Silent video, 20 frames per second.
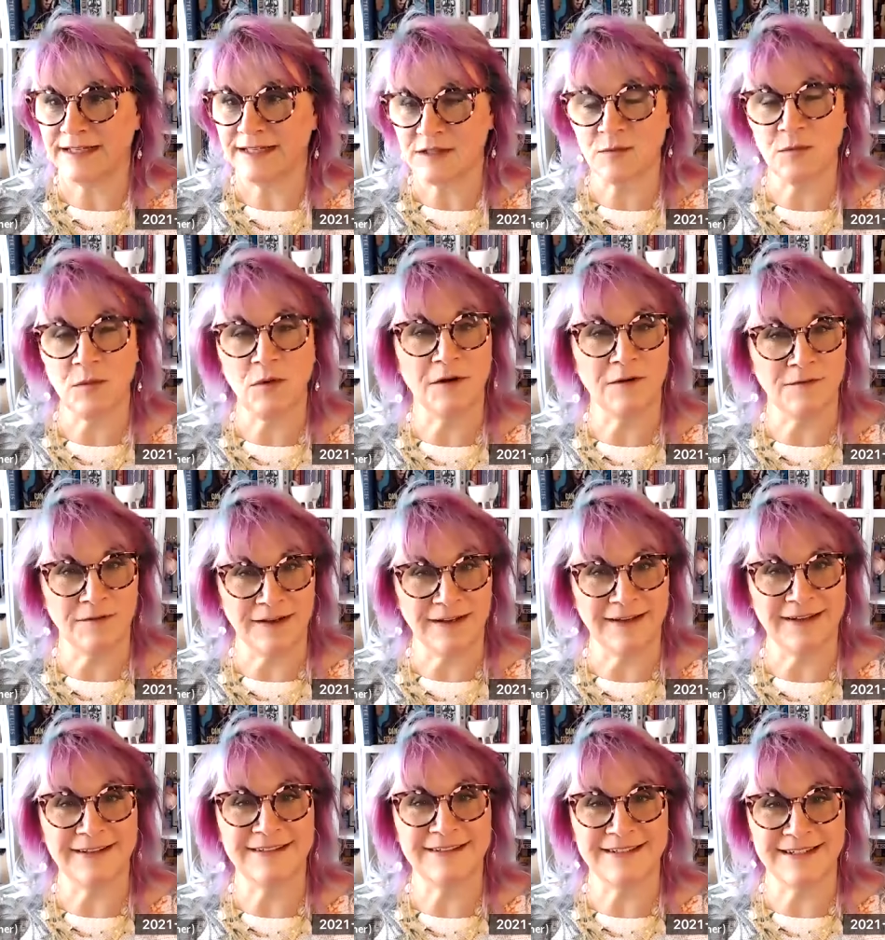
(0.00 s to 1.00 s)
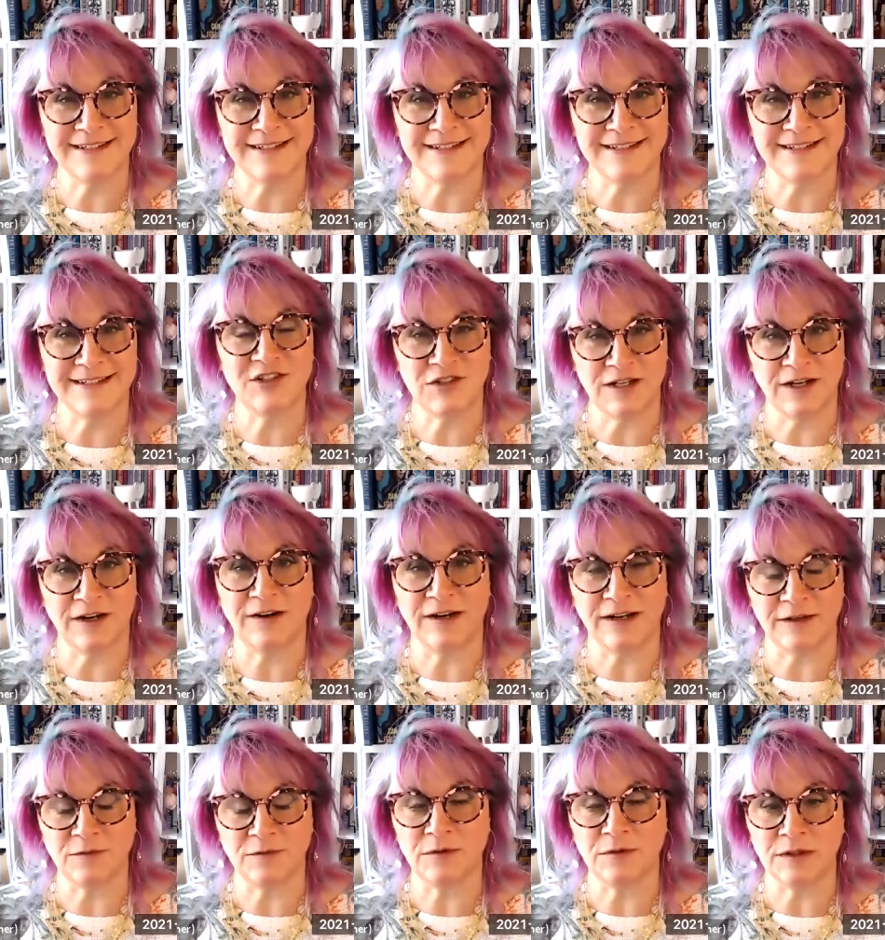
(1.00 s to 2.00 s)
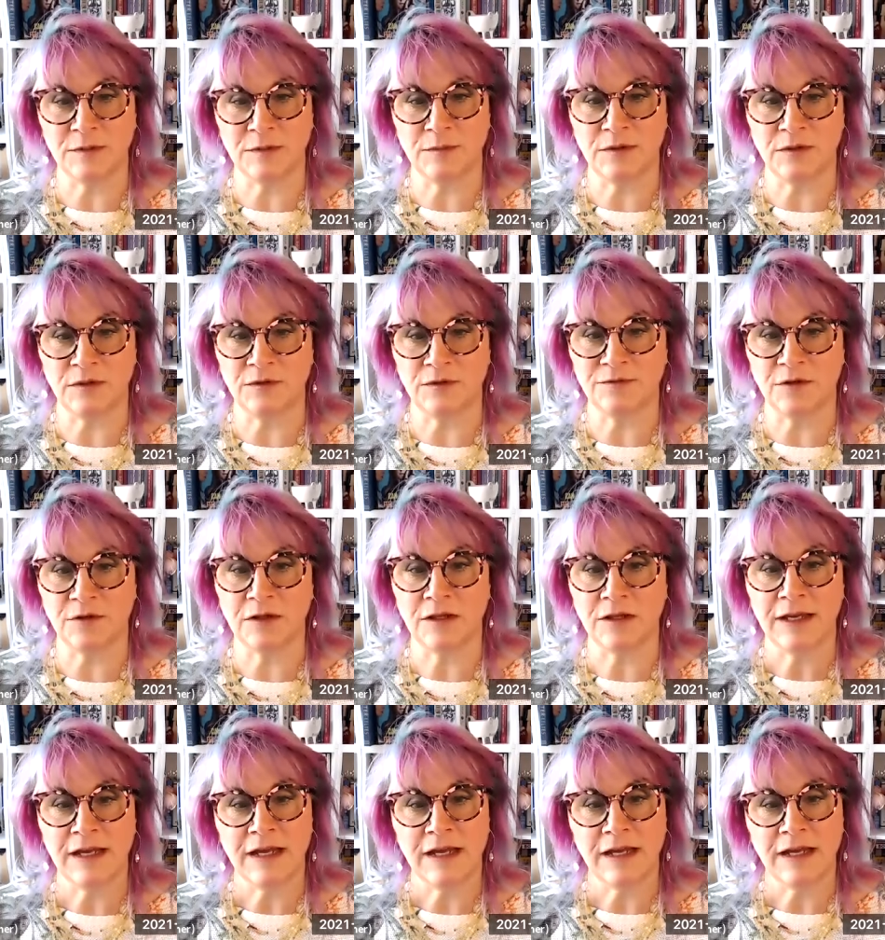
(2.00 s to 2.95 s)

I guess more of a just sharing, really beautiful.